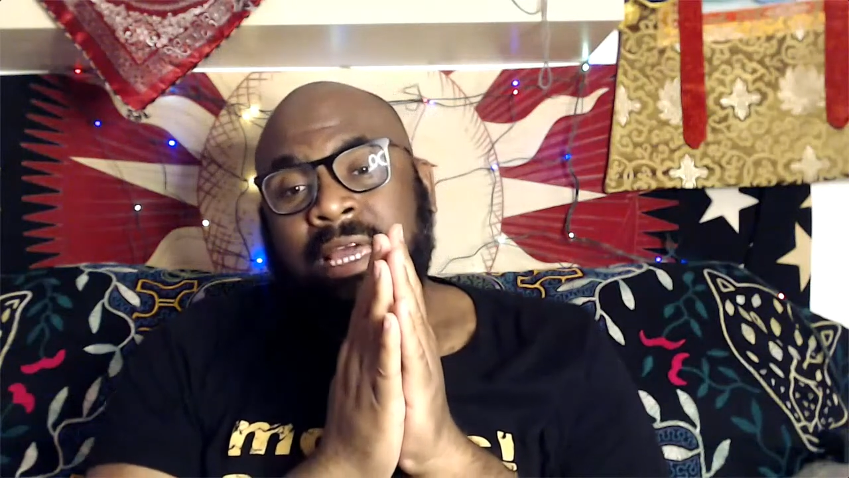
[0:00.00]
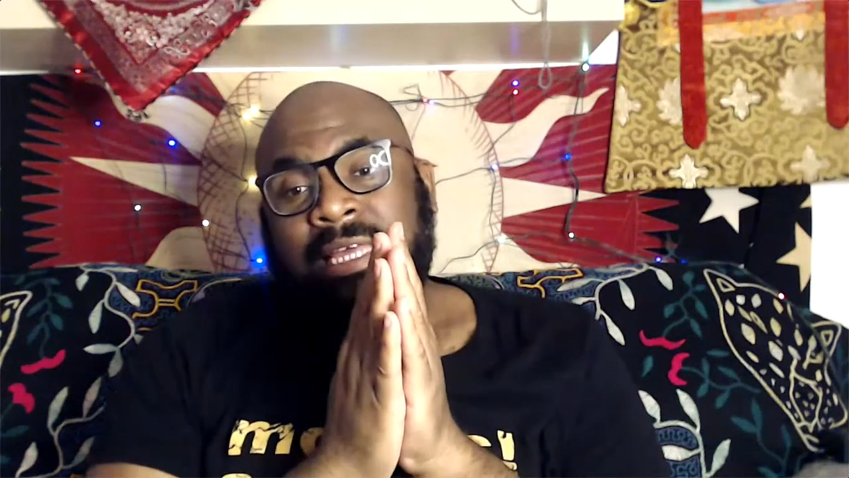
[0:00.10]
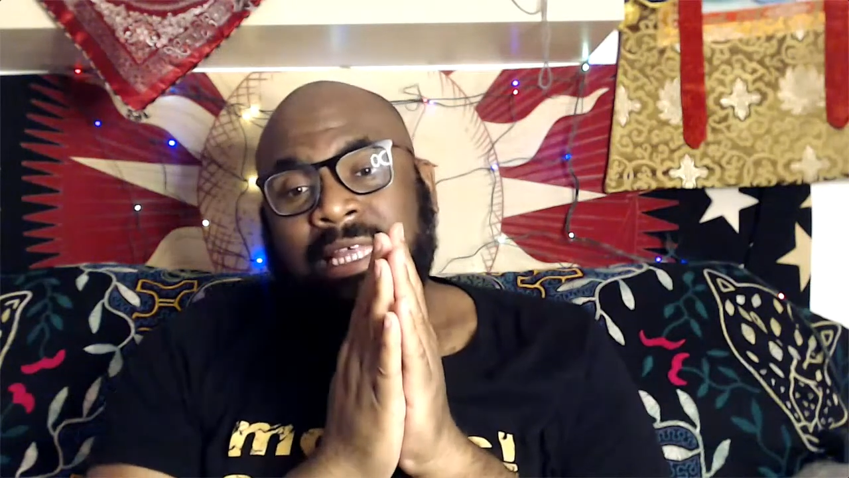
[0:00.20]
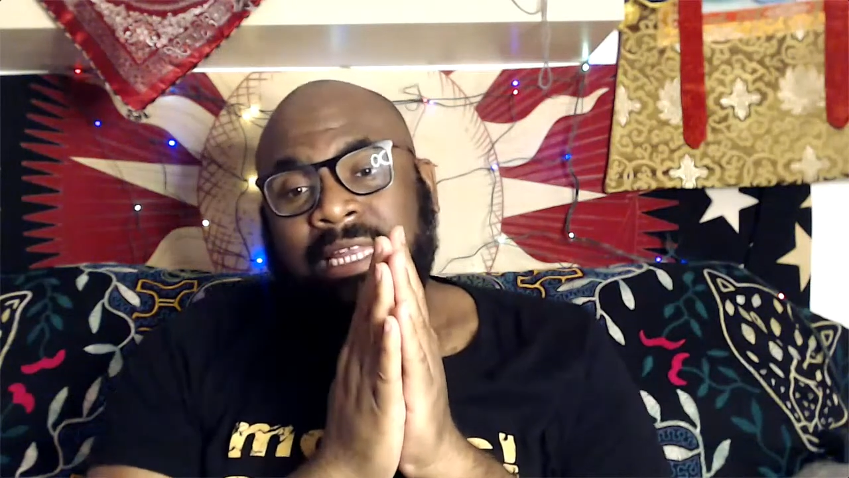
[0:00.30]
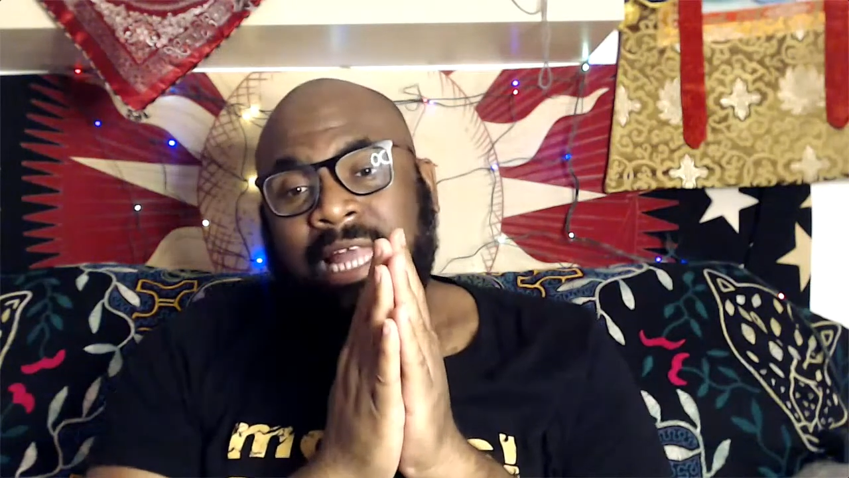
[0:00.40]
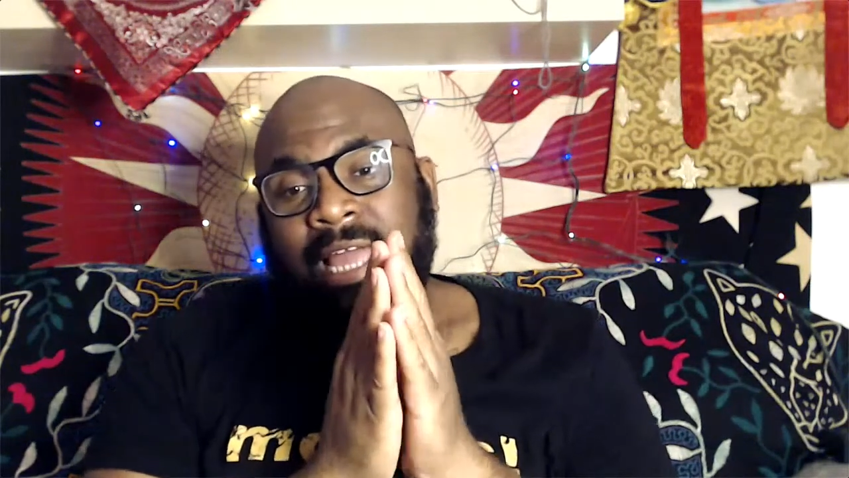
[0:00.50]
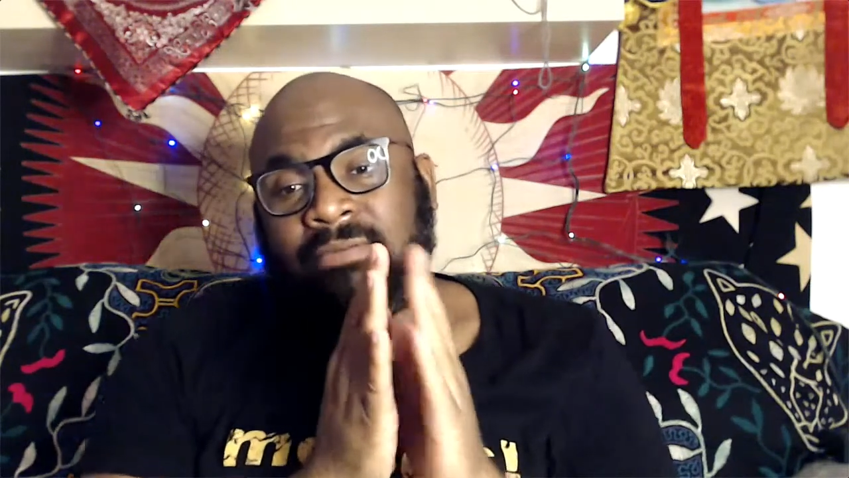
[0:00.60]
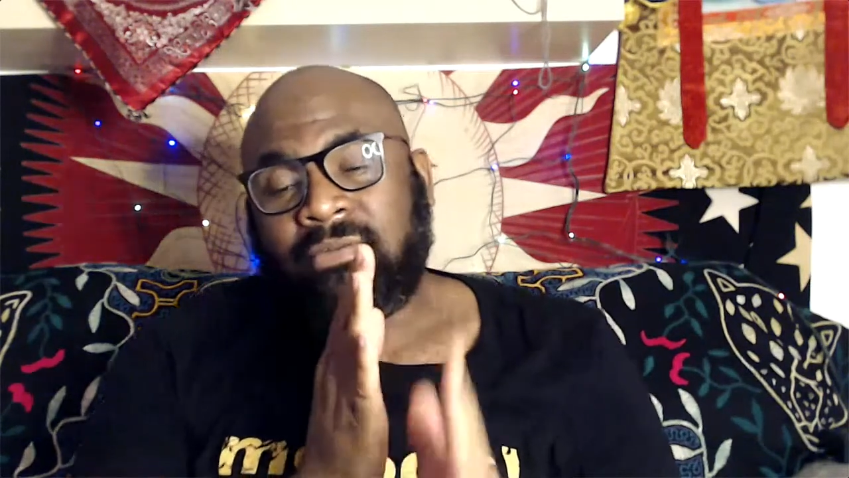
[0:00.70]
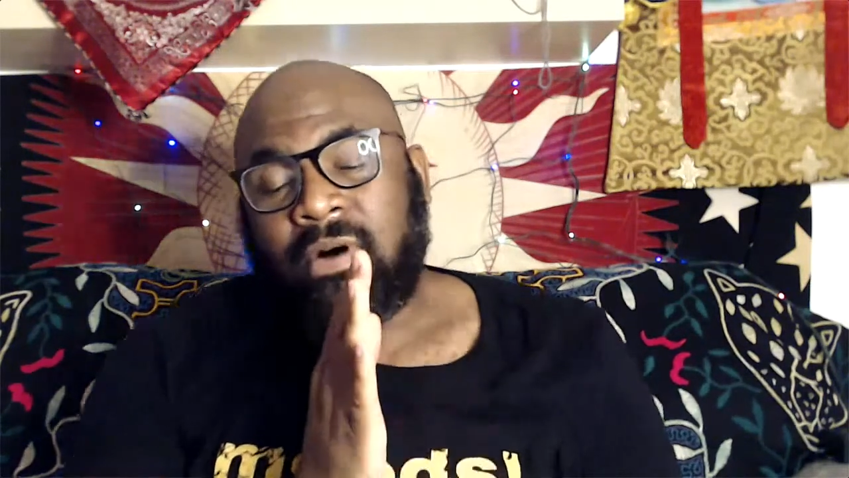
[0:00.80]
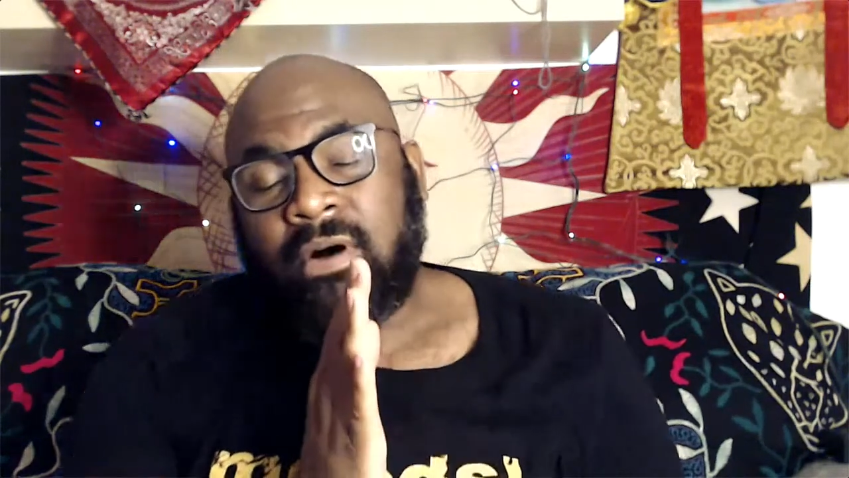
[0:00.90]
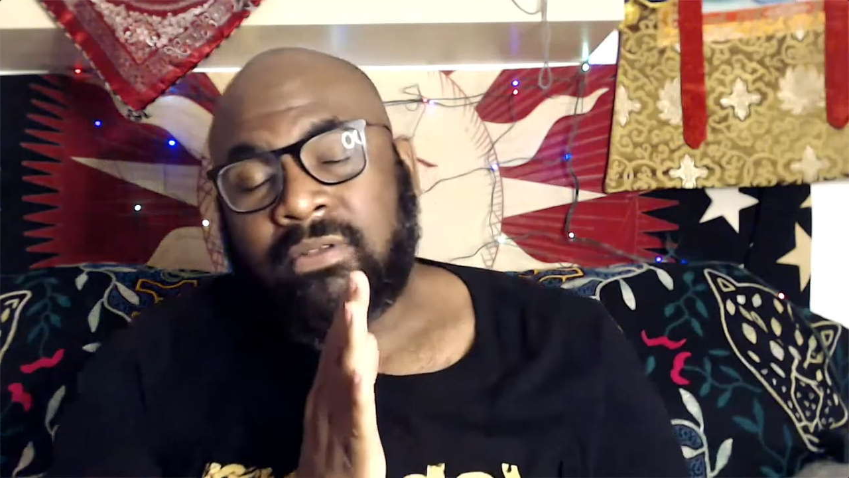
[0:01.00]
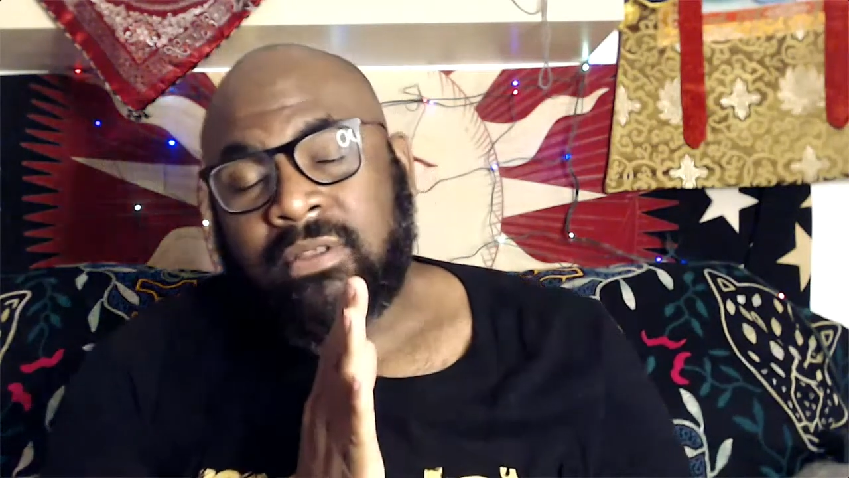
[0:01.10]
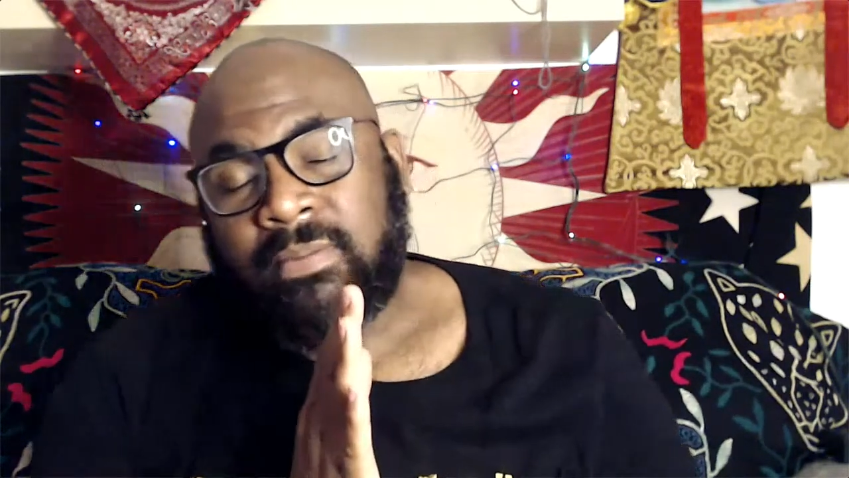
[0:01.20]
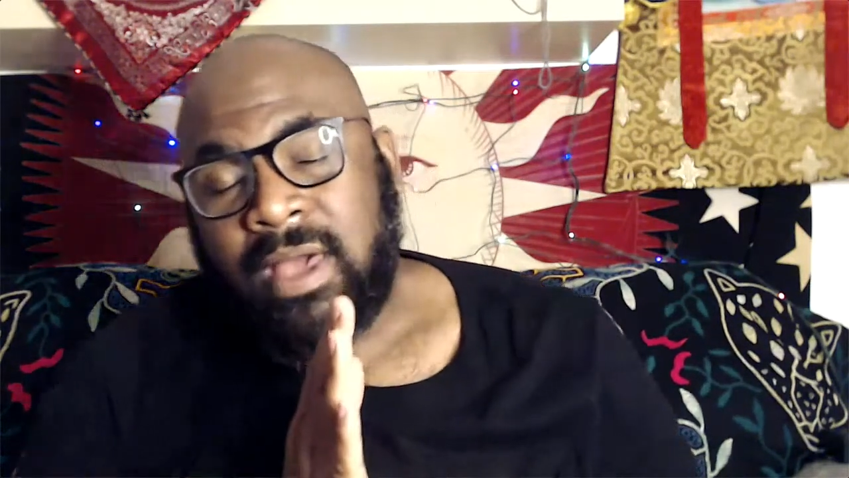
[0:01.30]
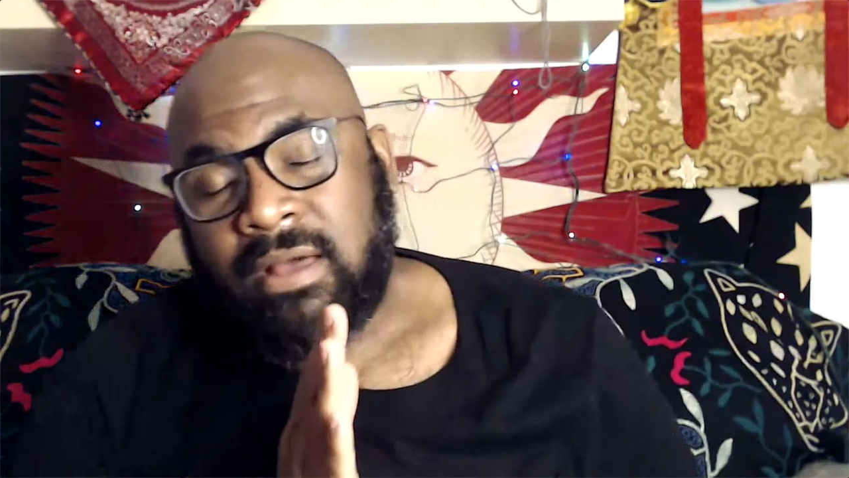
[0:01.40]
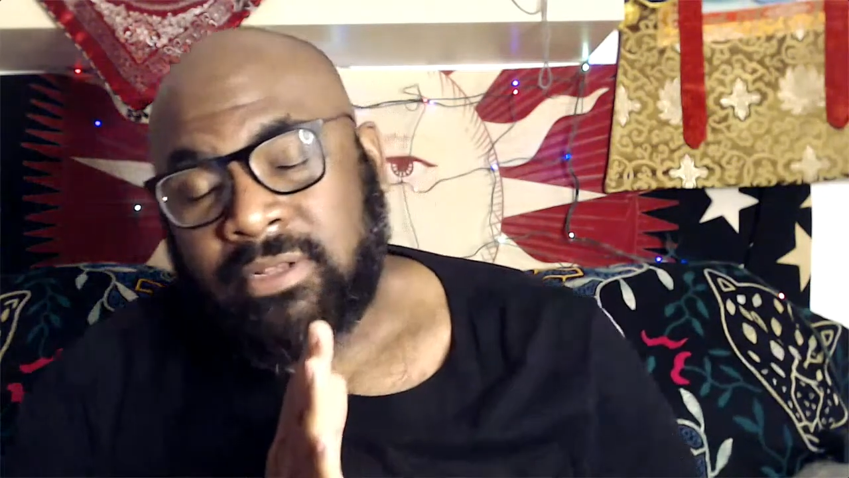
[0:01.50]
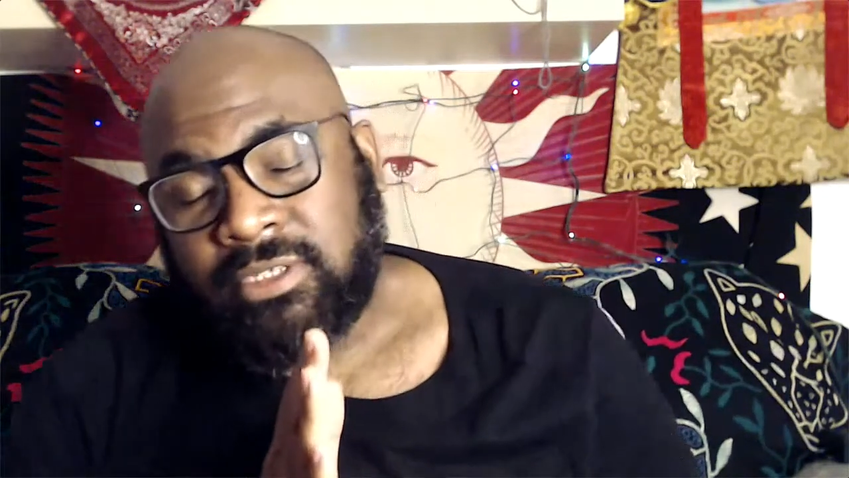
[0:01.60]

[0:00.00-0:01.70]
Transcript: the life of all the boundless